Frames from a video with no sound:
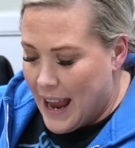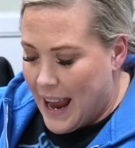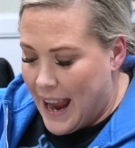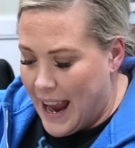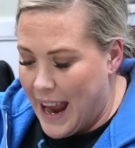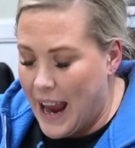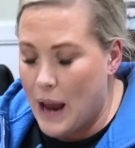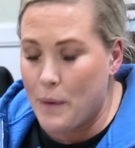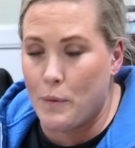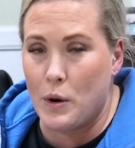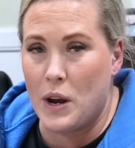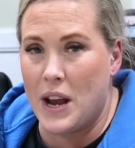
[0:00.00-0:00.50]

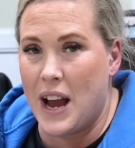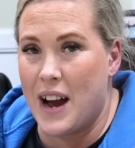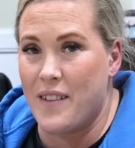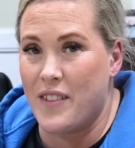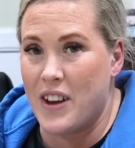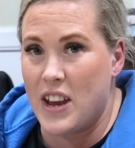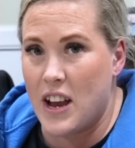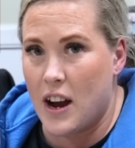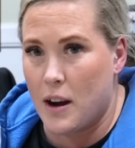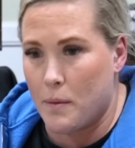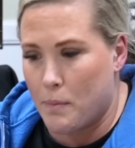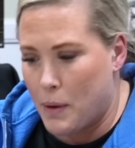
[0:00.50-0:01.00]
And when you have
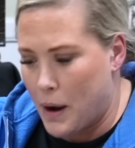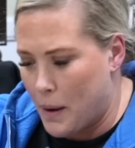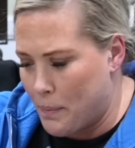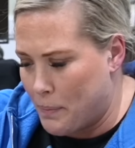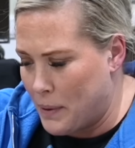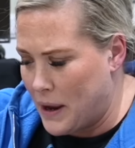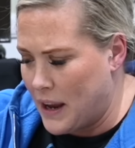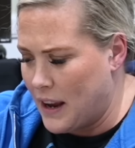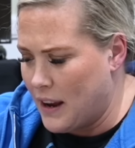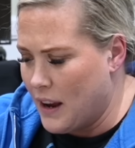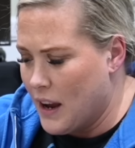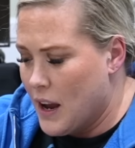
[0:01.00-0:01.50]
a young
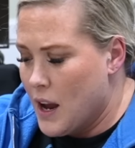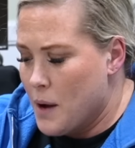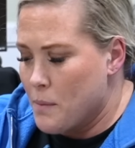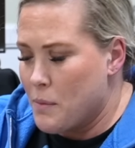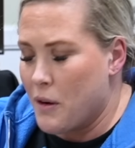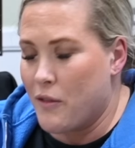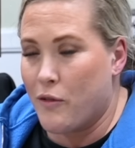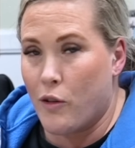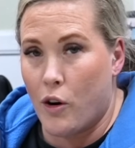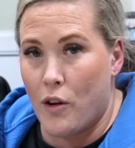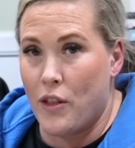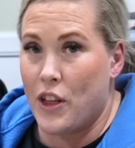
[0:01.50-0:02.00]
puppy,
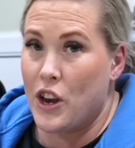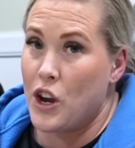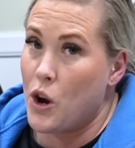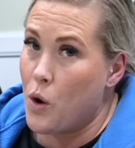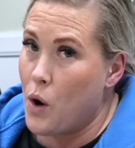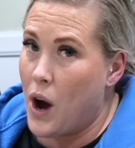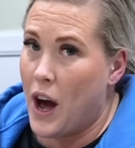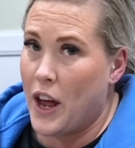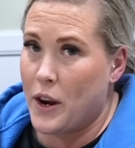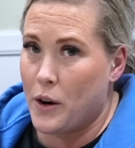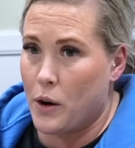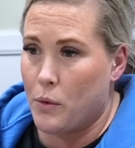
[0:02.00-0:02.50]
before they know
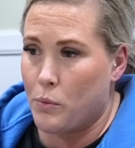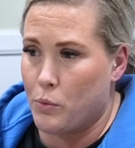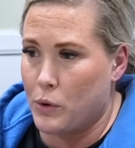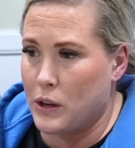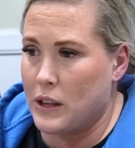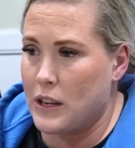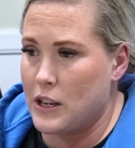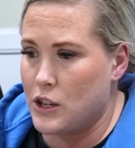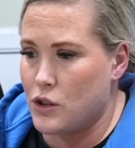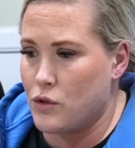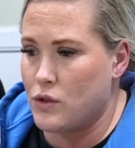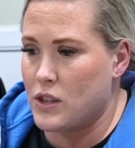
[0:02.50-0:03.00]
how to
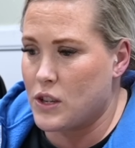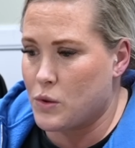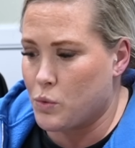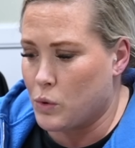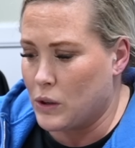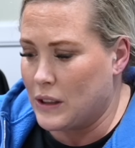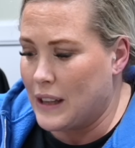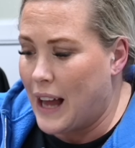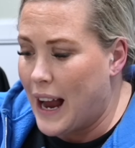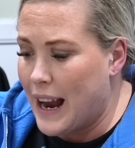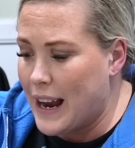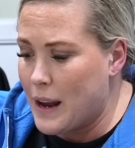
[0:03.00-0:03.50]
really do this
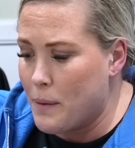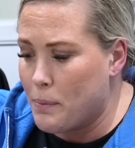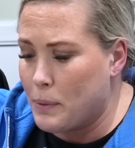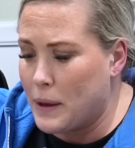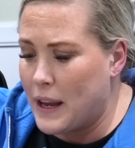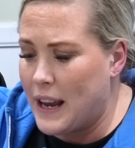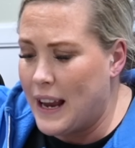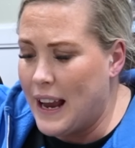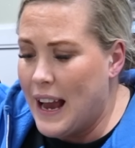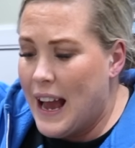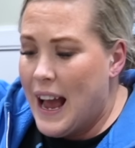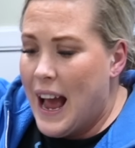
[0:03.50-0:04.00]

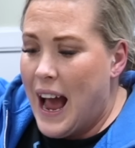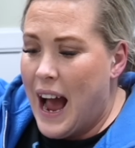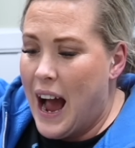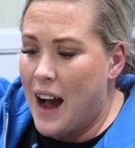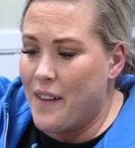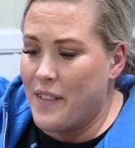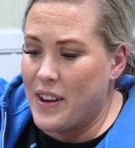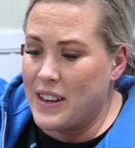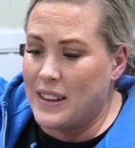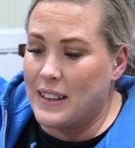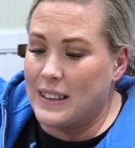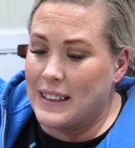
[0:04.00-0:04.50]
reliably,
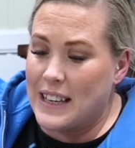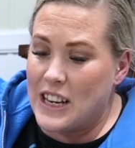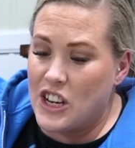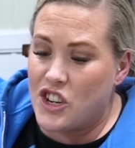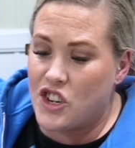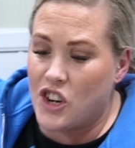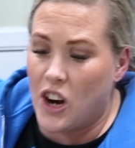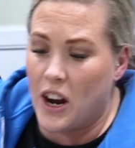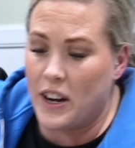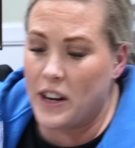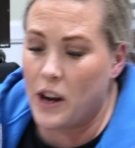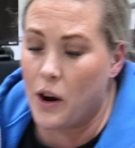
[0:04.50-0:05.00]
having the
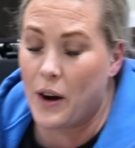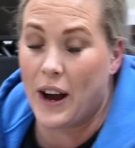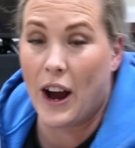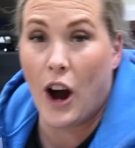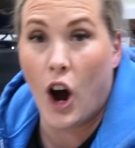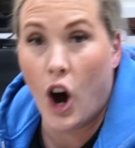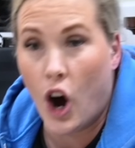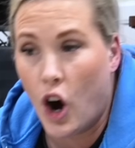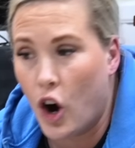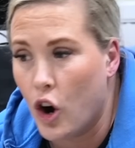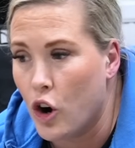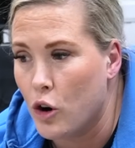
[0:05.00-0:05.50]
leash on. Now at
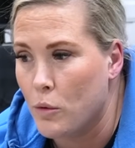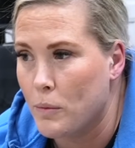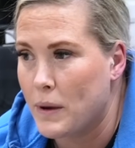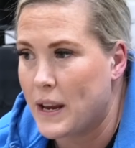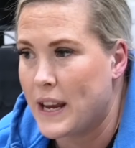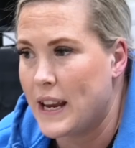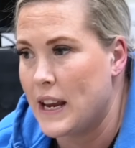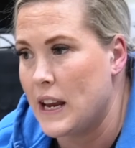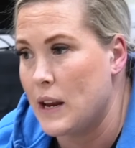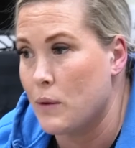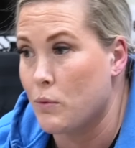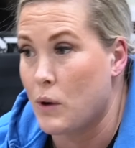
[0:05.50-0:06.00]
home,
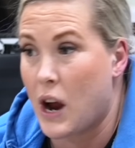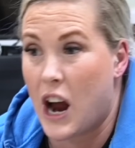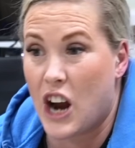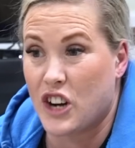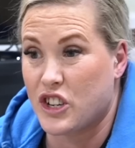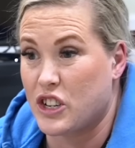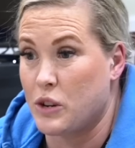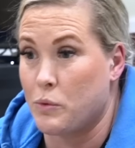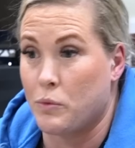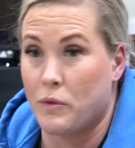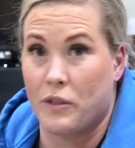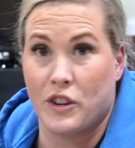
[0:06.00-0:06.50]
he
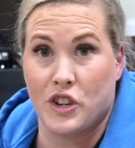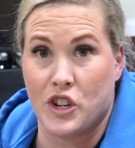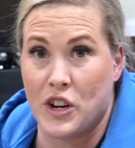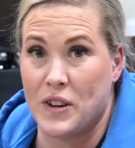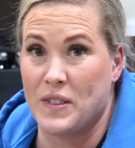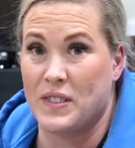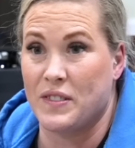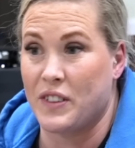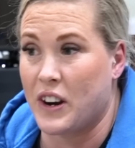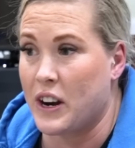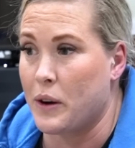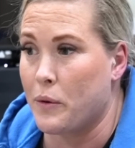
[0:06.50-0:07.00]
actually
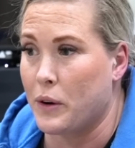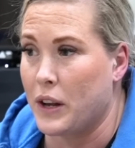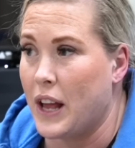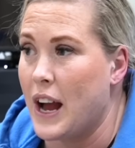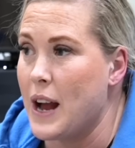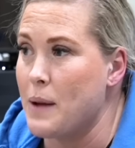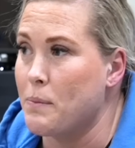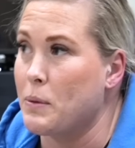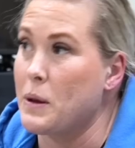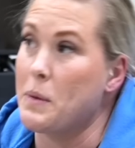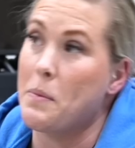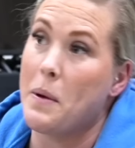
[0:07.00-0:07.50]
retrieves very
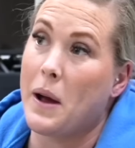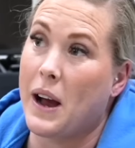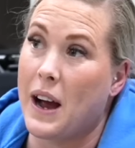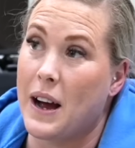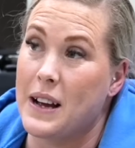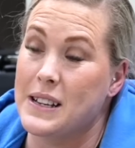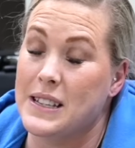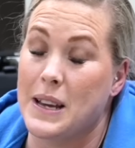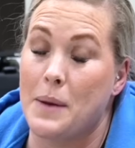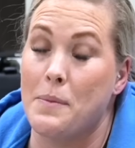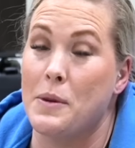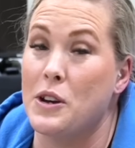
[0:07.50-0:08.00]
reliably
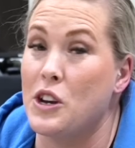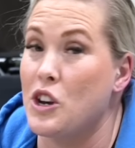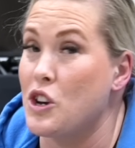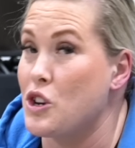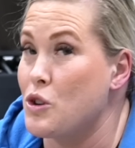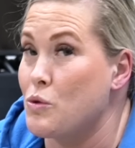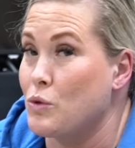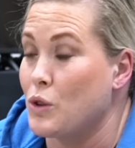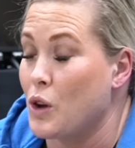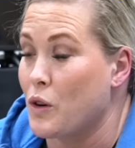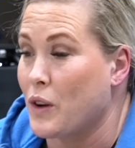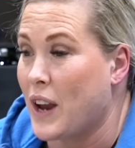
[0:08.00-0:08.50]
because I'm in a
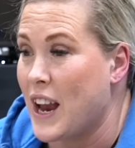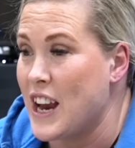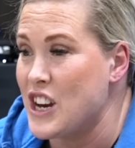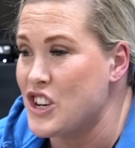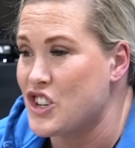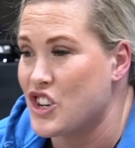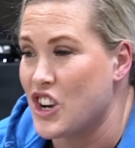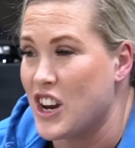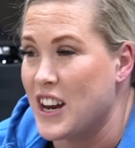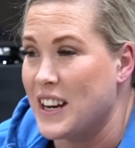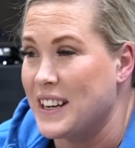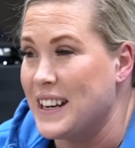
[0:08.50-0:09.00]
new
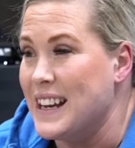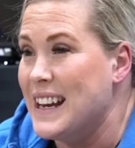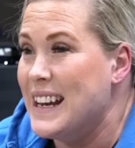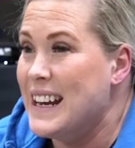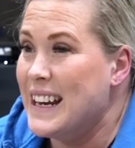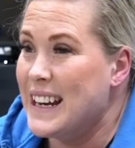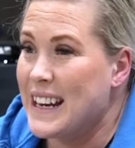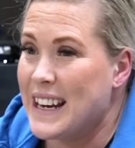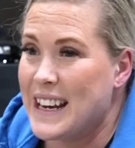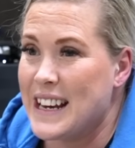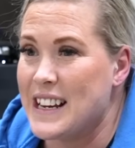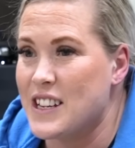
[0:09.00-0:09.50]
location.
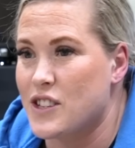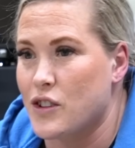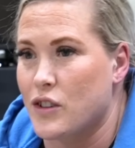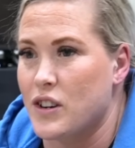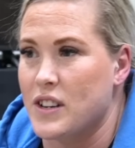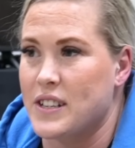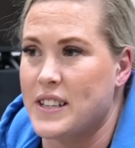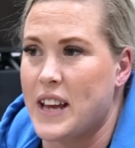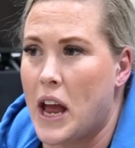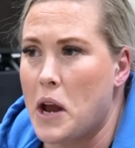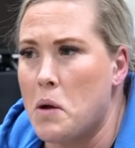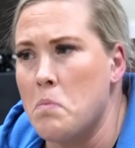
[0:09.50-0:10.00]
He's sort
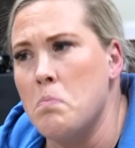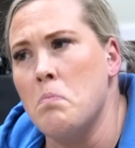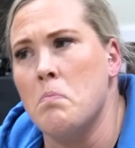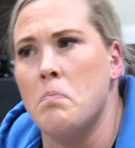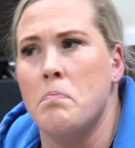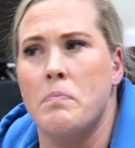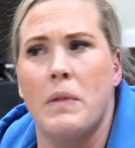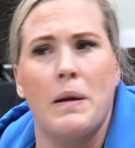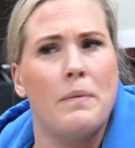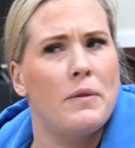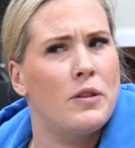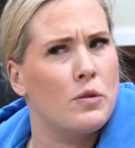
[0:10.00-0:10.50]
of saying,
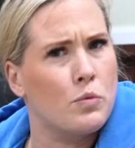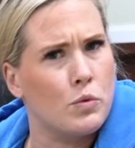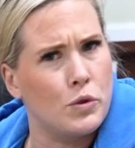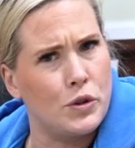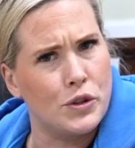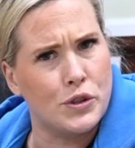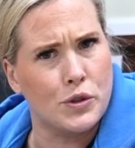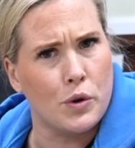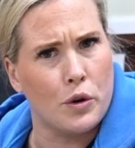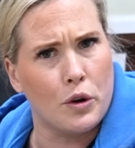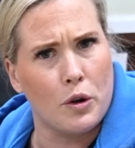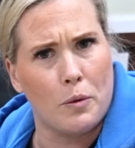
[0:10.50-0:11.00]
maybe the
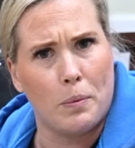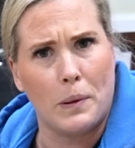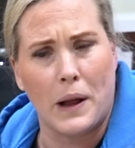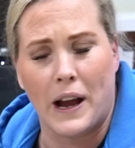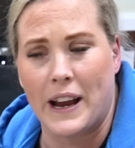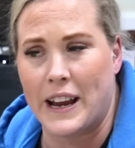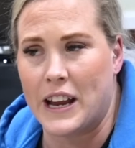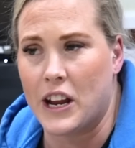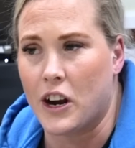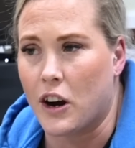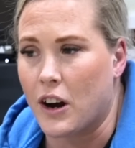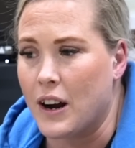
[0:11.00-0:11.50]
rules don't apply
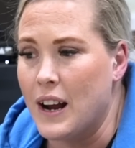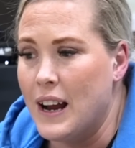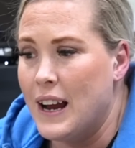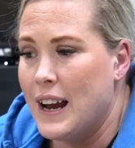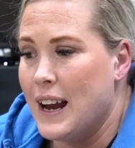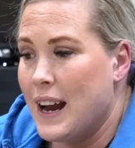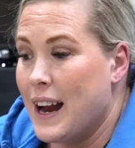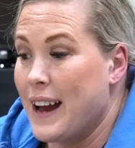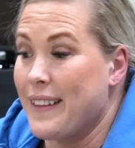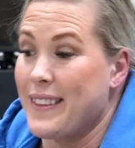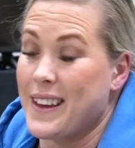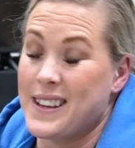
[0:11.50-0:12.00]
here.
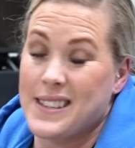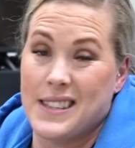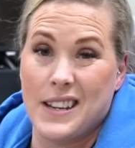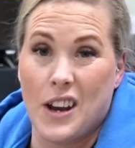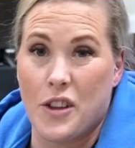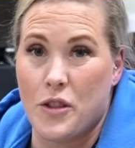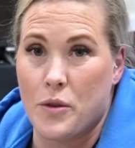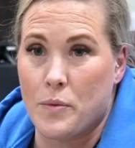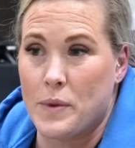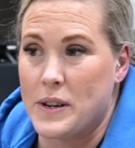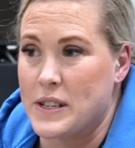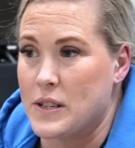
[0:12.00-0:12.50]
And that's
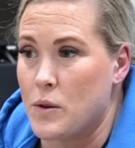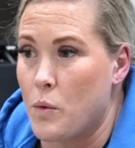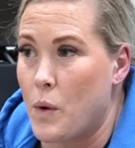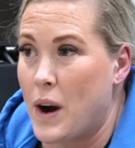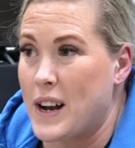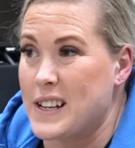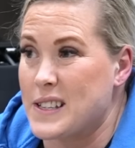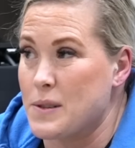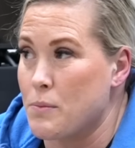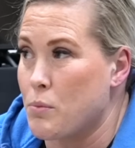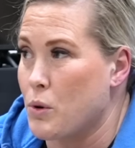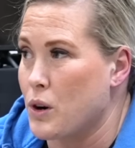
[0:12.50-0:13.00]
another reason why
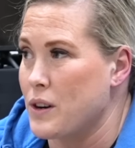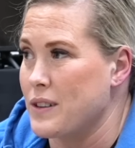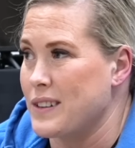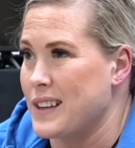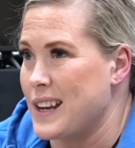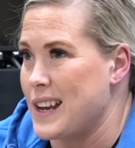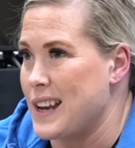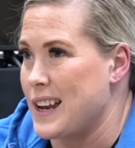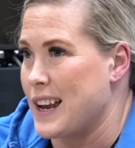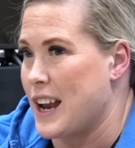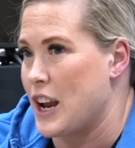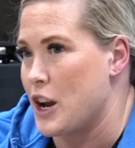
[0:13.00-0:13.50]
it's important
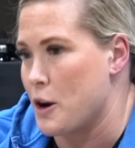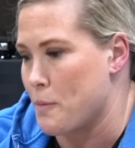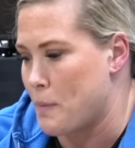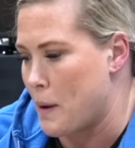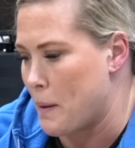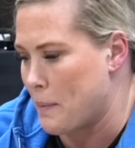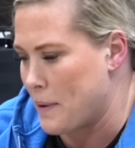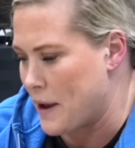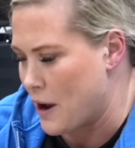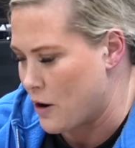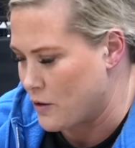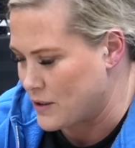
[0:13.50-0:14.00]
that you get your
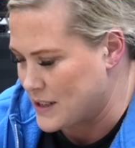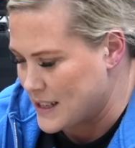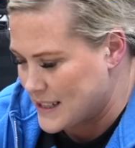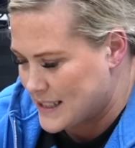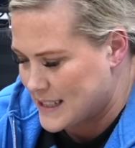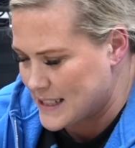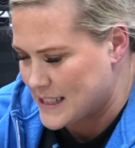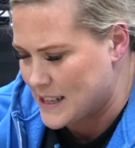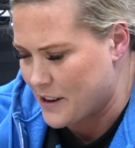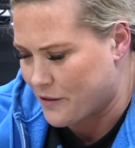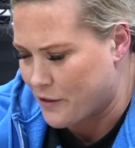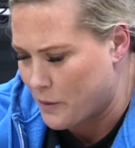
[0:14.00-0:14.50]
puppy out
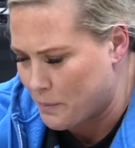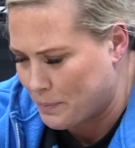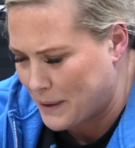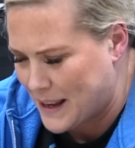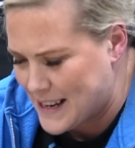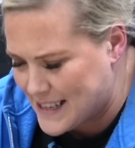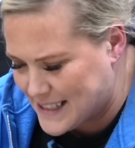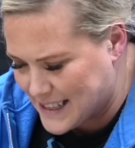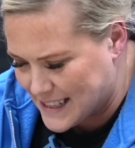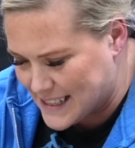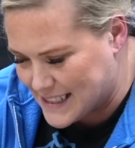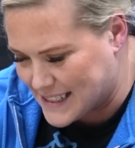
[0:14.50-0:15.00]
to different
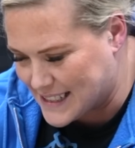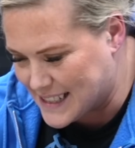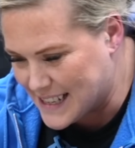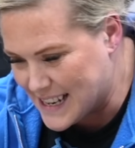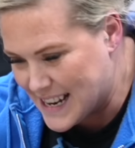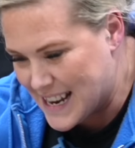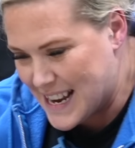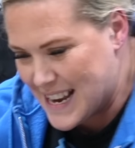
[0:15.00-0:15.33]
places.